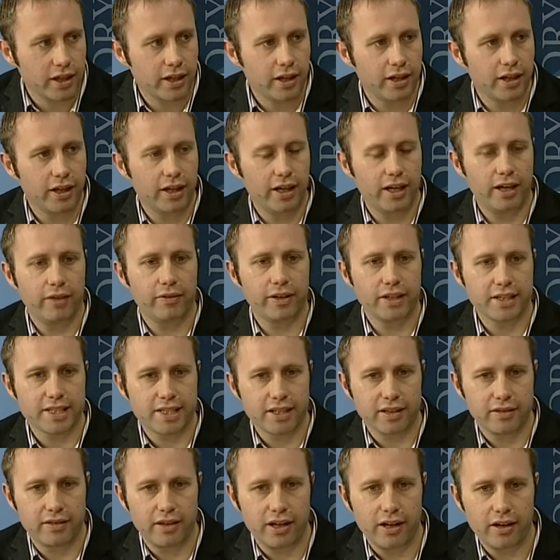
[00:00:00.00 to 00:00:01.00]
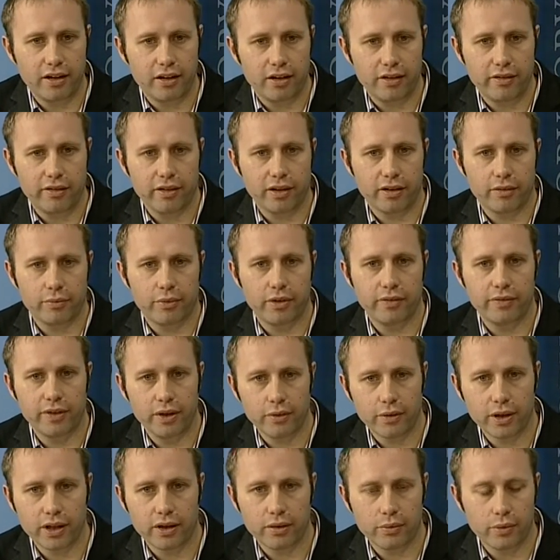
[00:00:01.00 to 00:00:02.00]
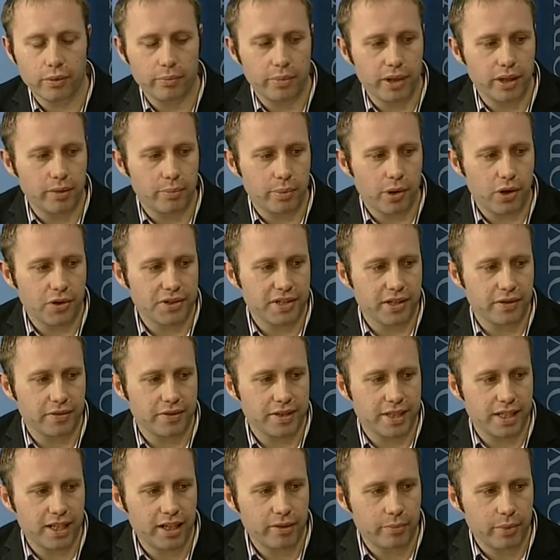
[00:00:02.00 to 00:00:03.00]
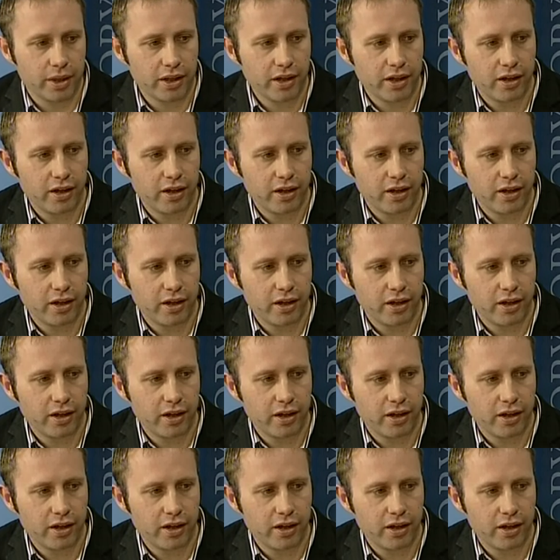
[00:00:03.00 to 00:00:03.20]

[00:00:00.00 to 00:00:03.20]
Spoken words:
Having said that, I think reviewing it would be a positive step.